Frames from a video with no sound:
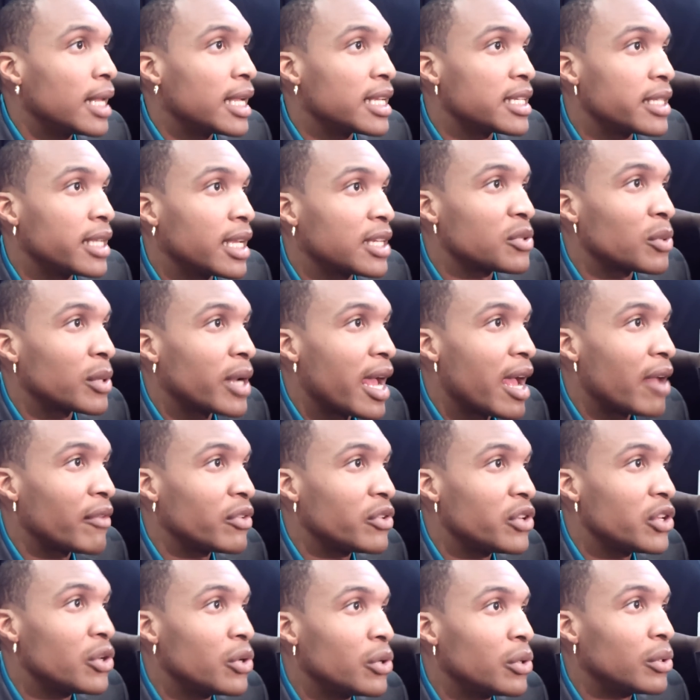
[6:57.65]
that's what I
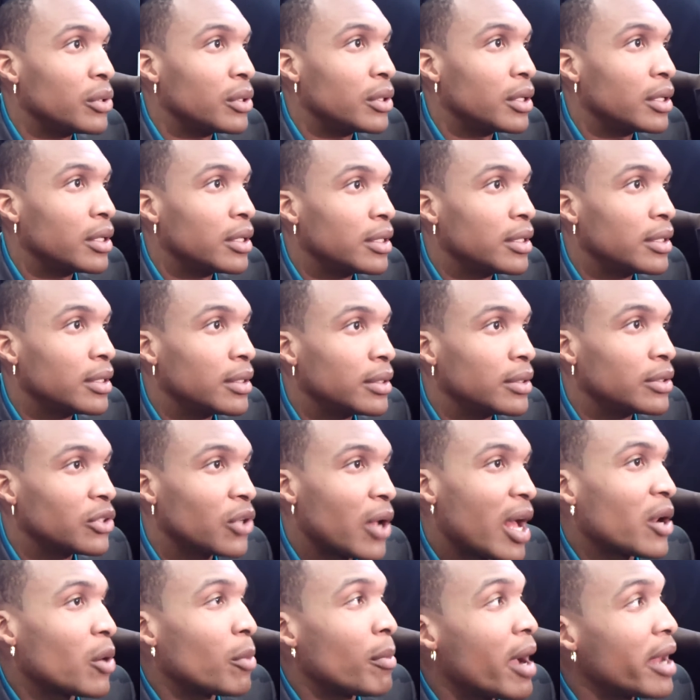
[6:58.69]
have to do.
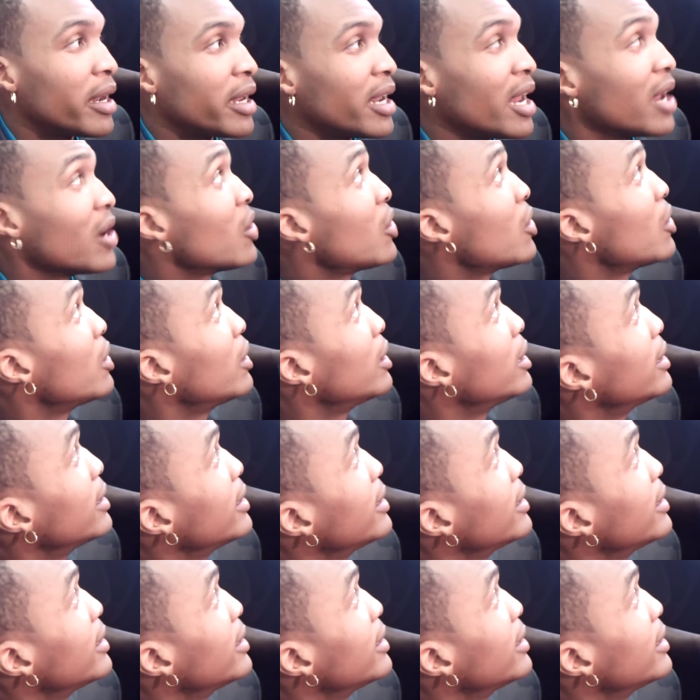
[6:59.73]
Well, so I don't mind it at all.